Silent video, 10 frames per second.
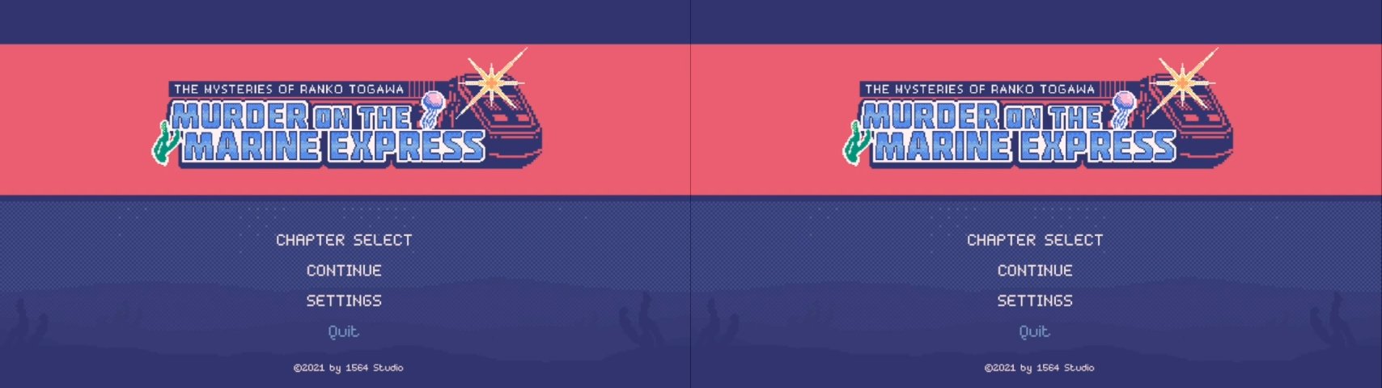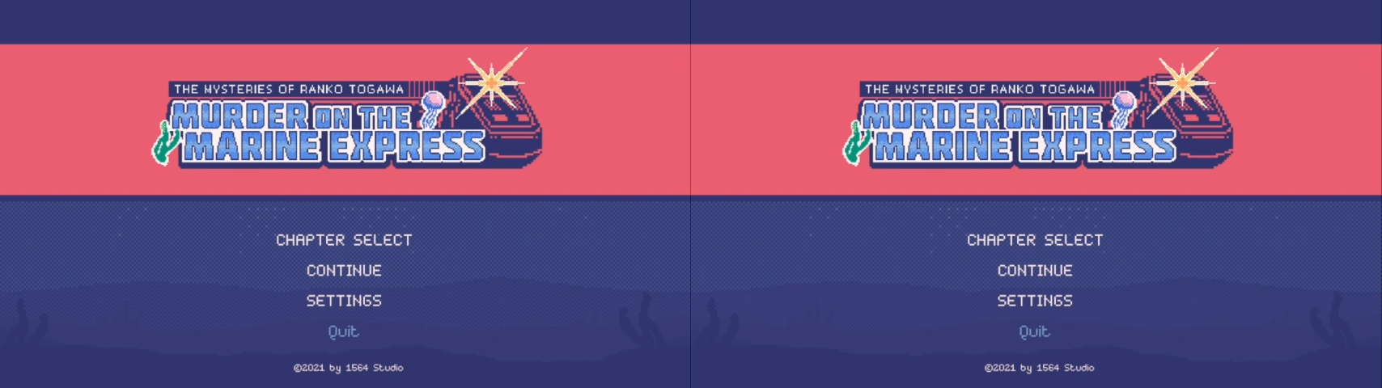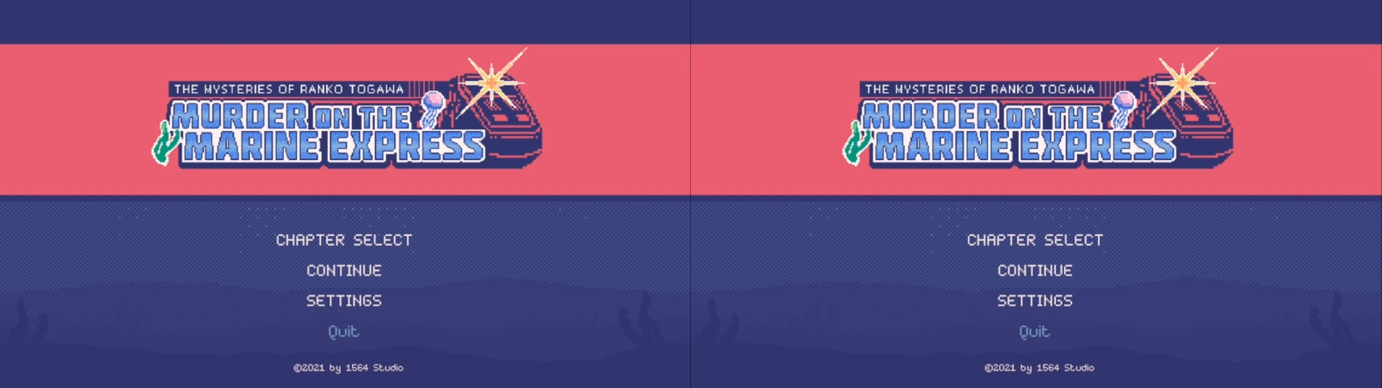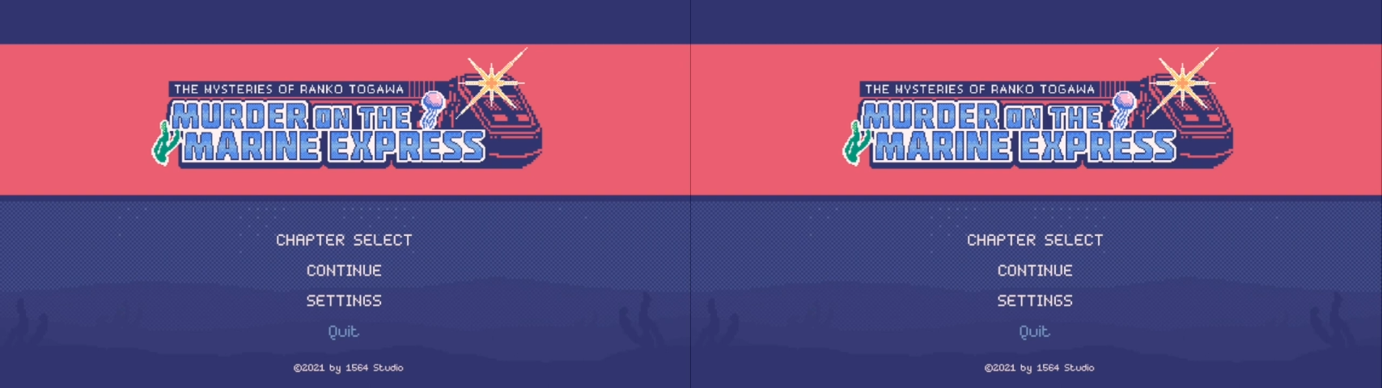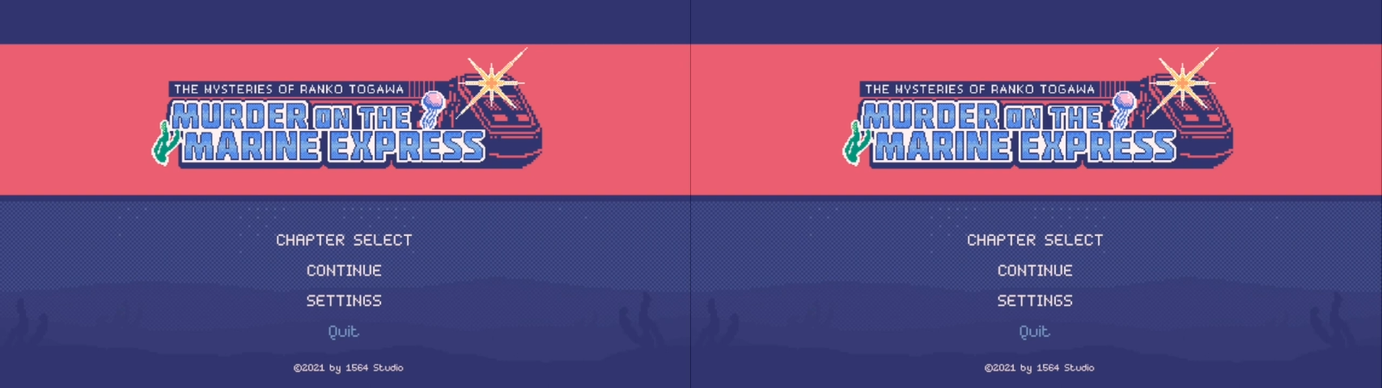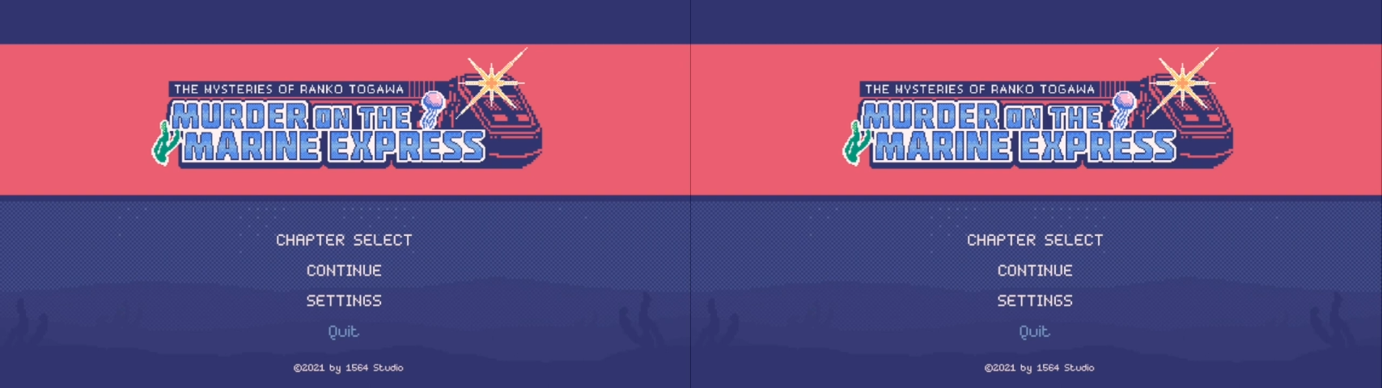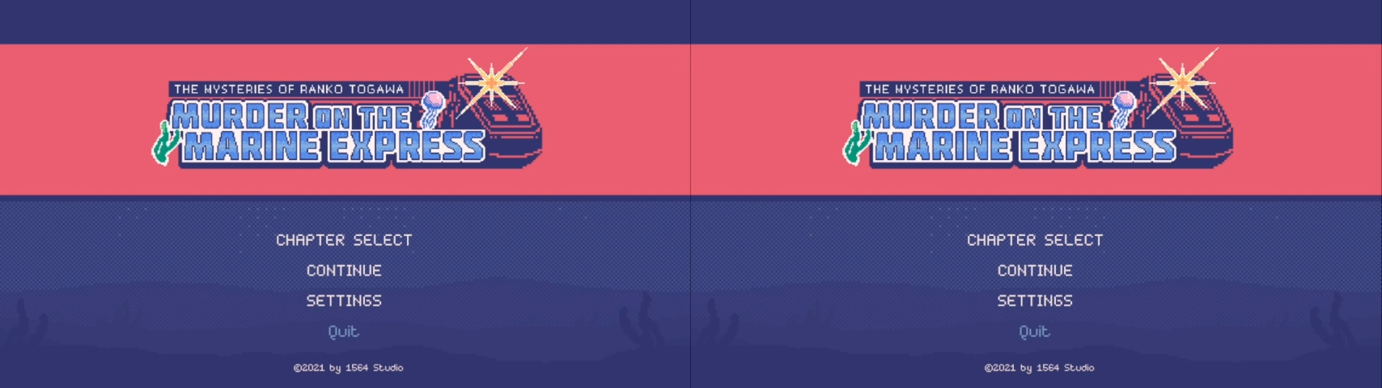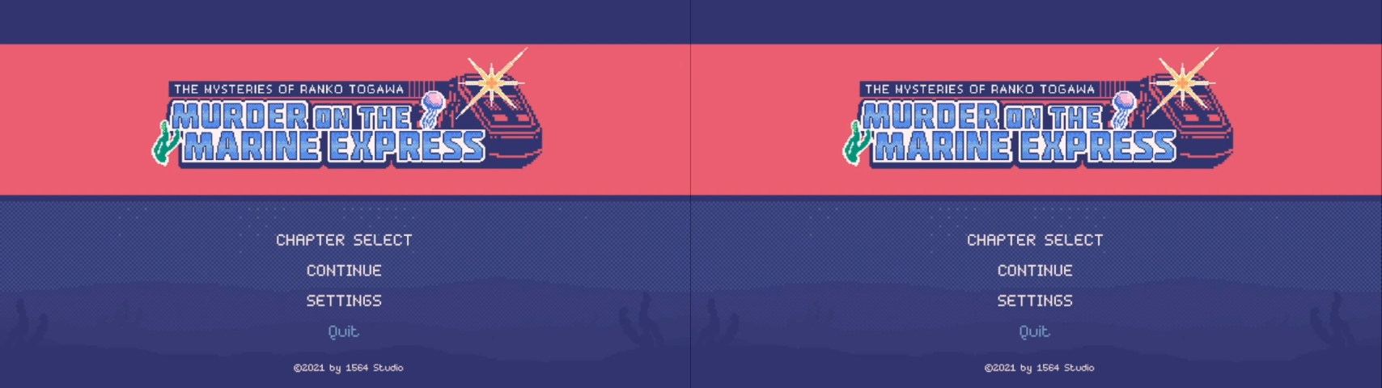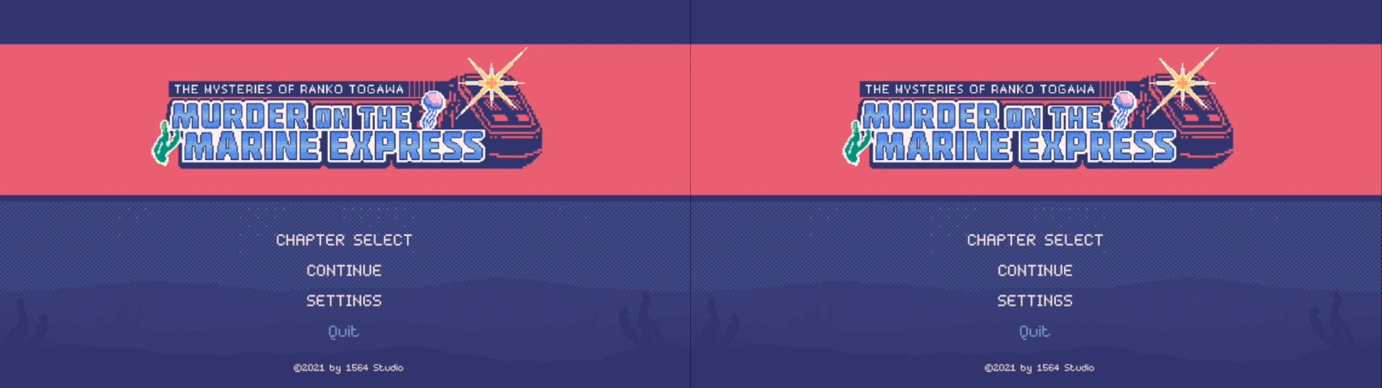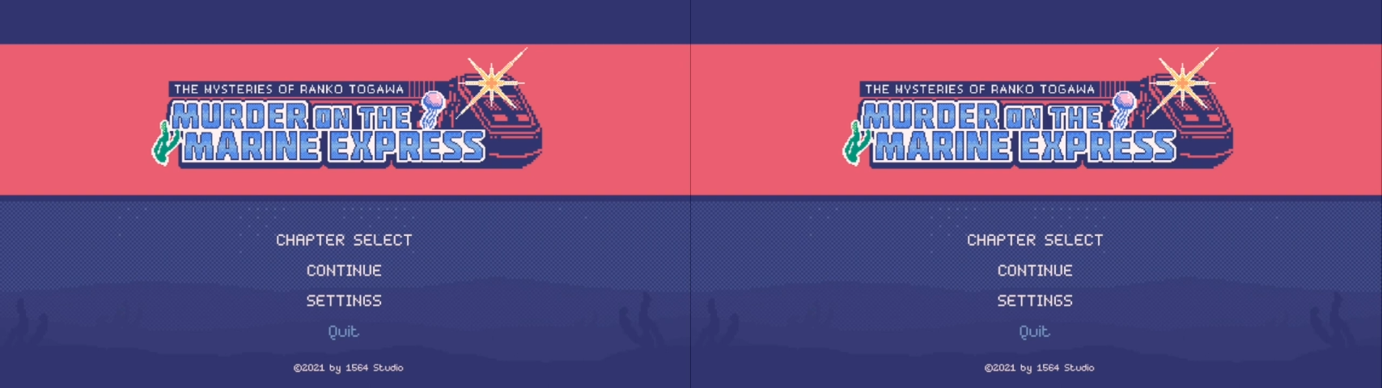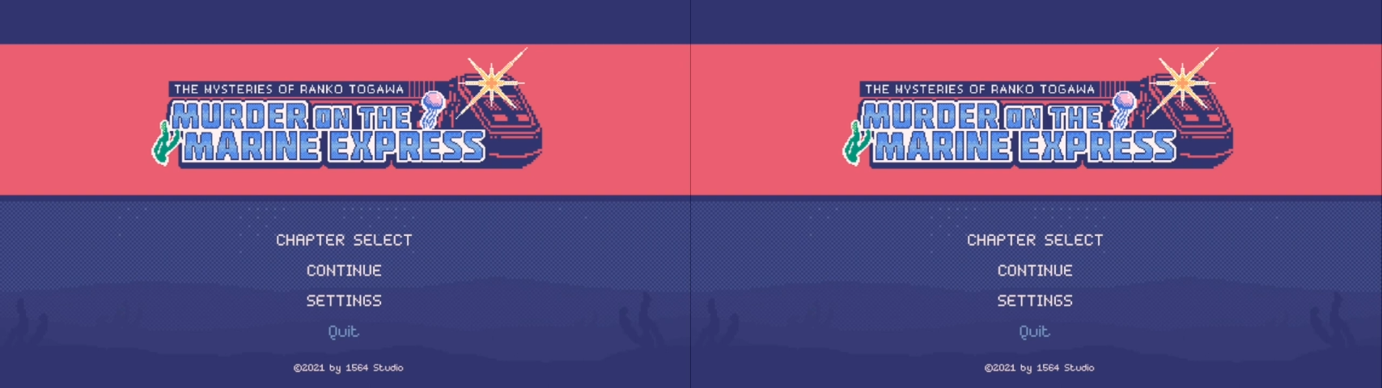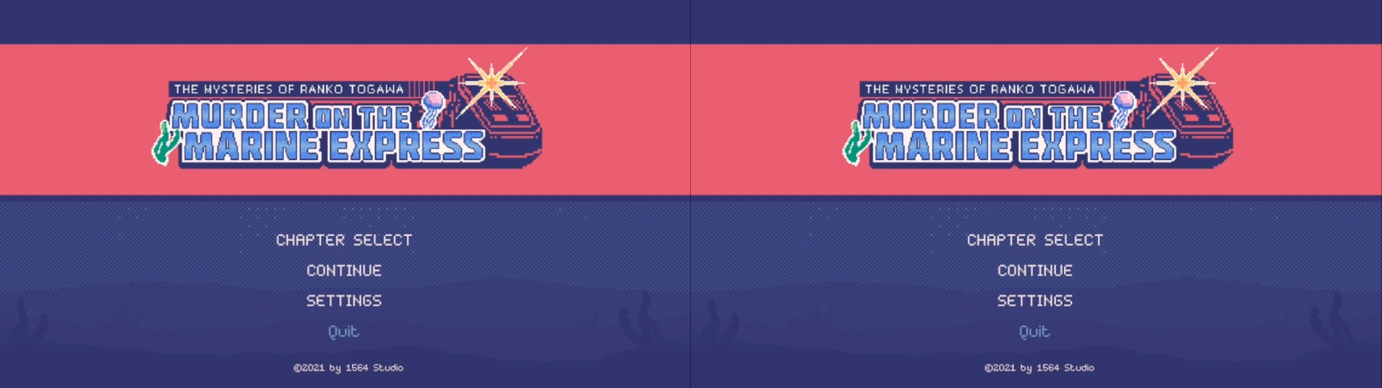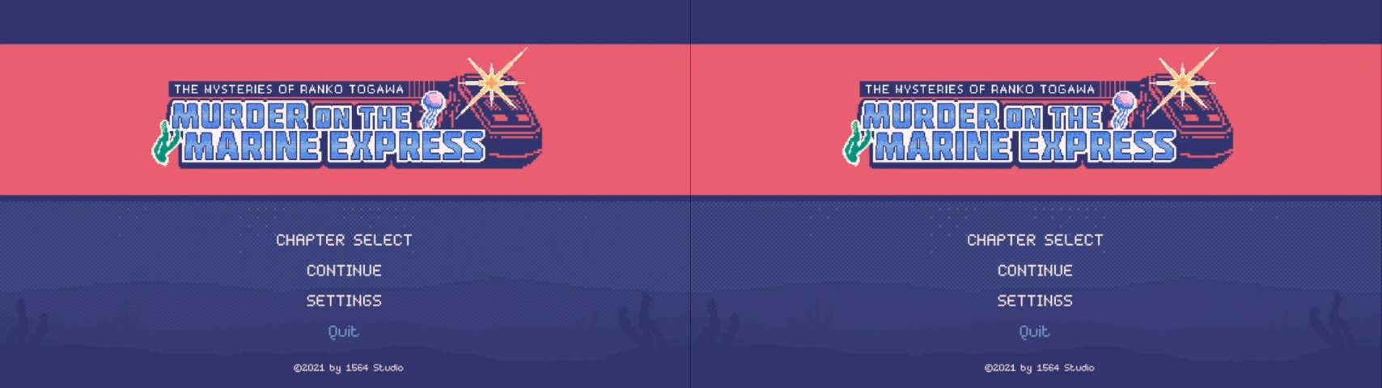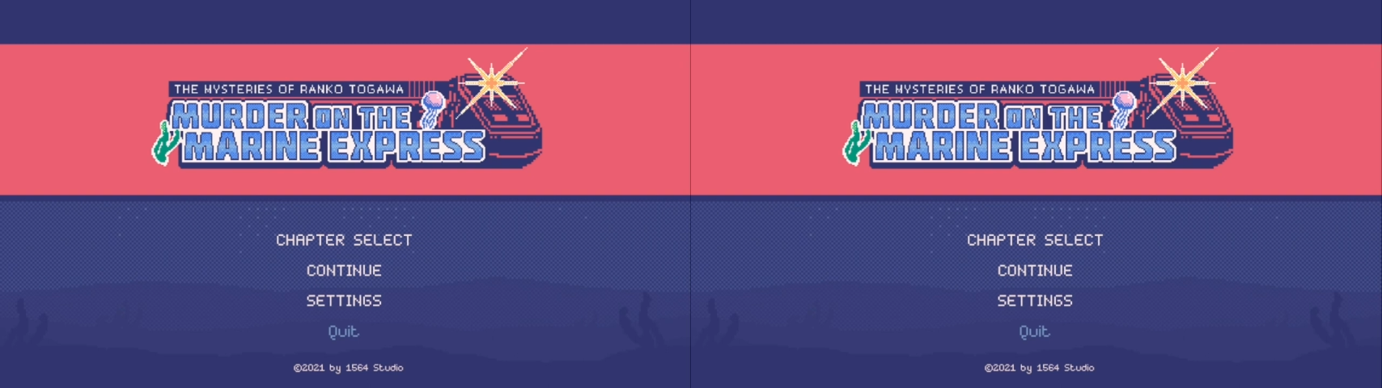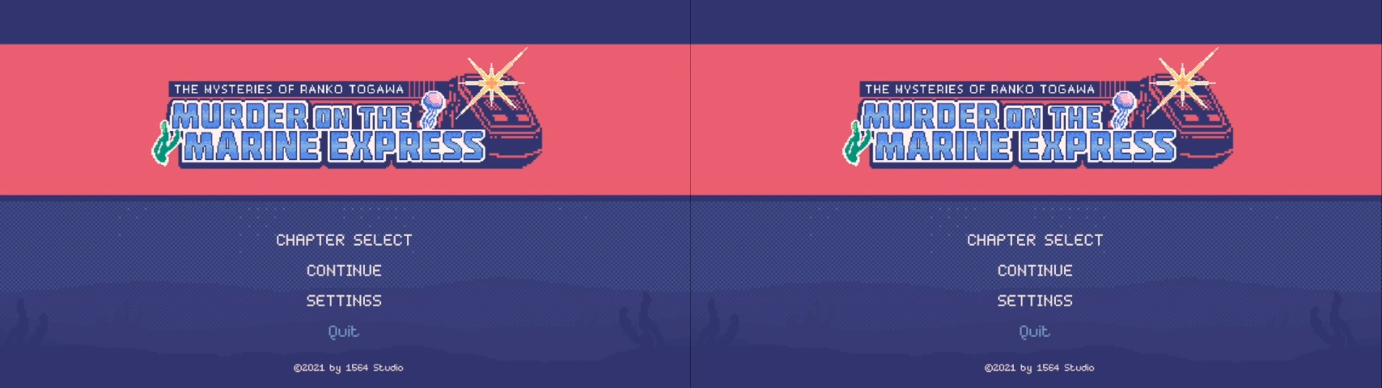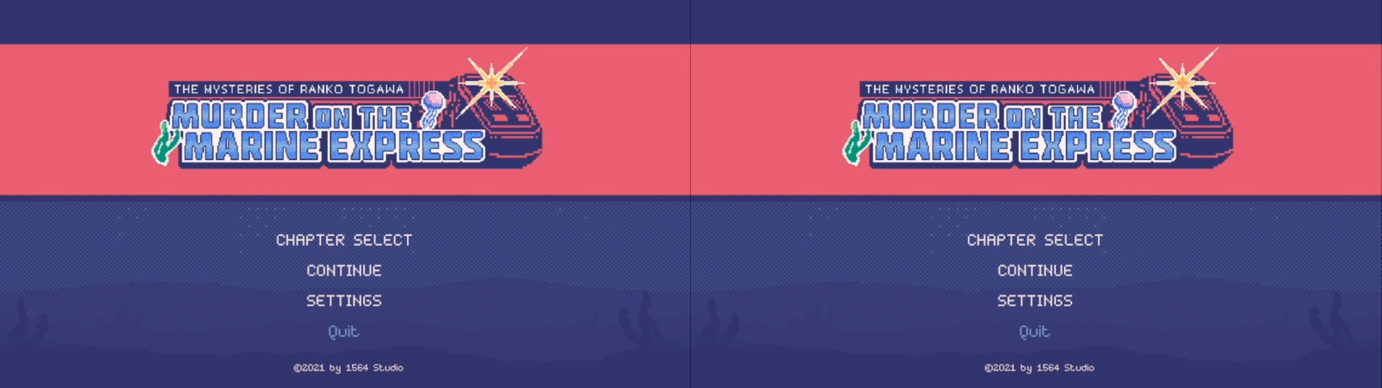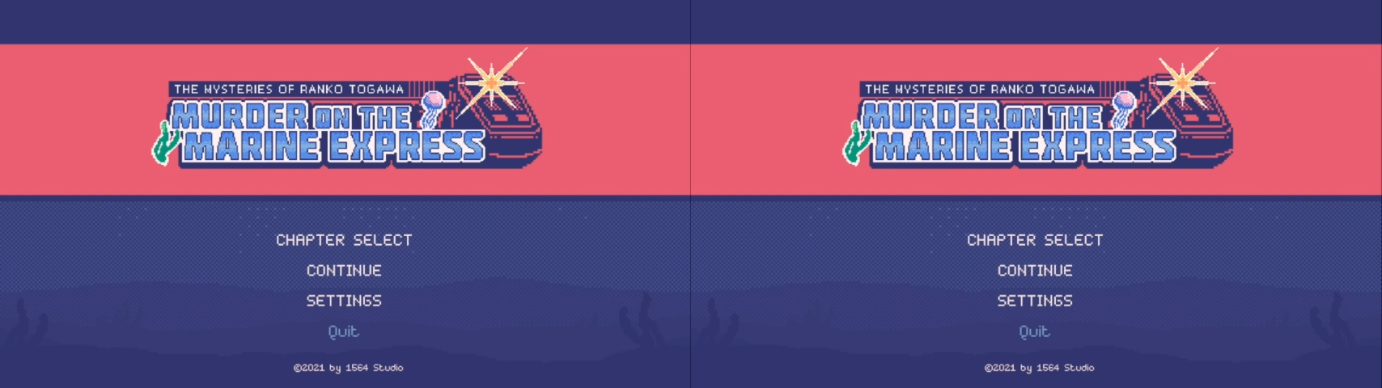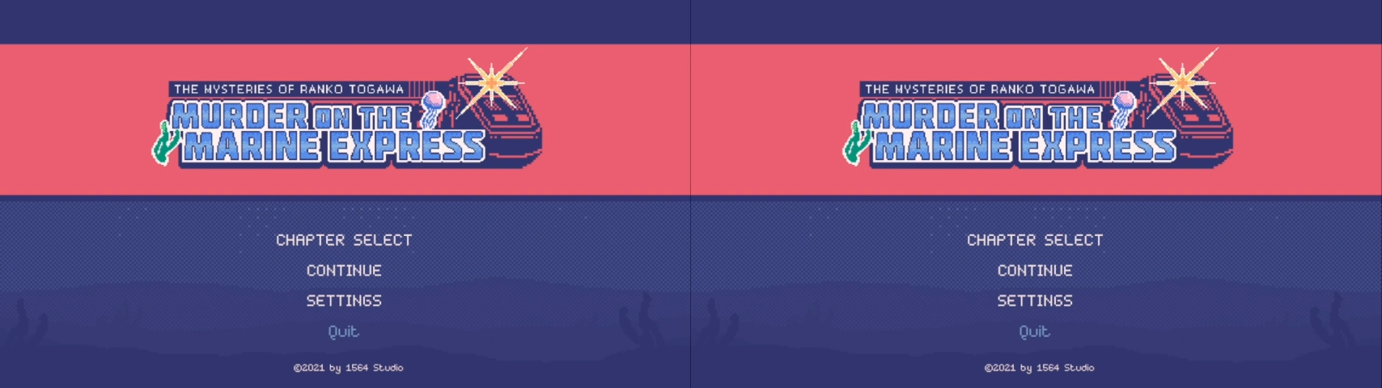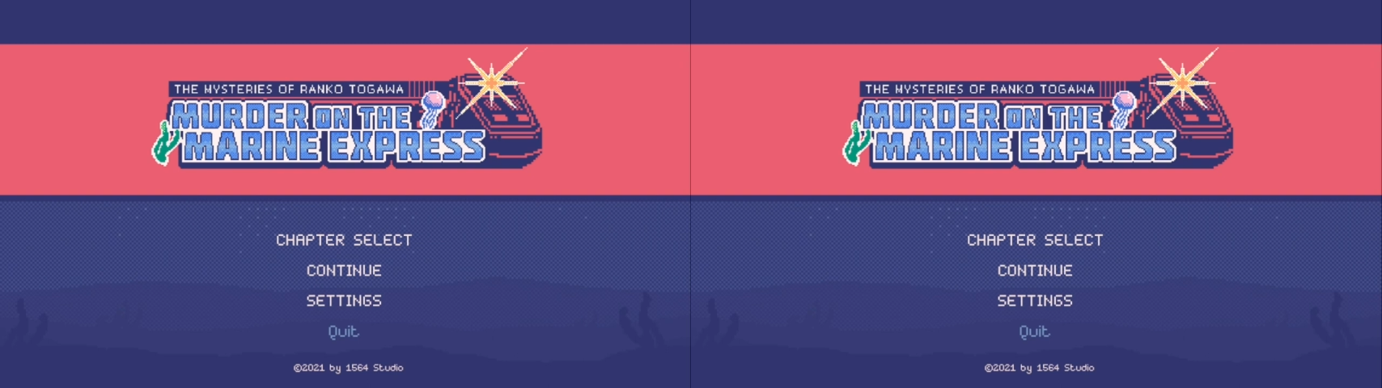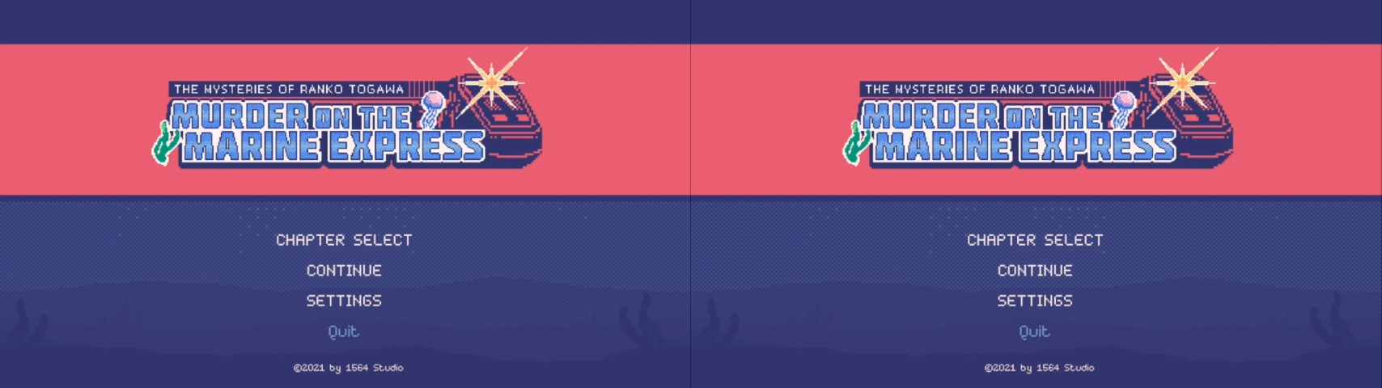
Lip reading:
Nobody's mouth can be seen.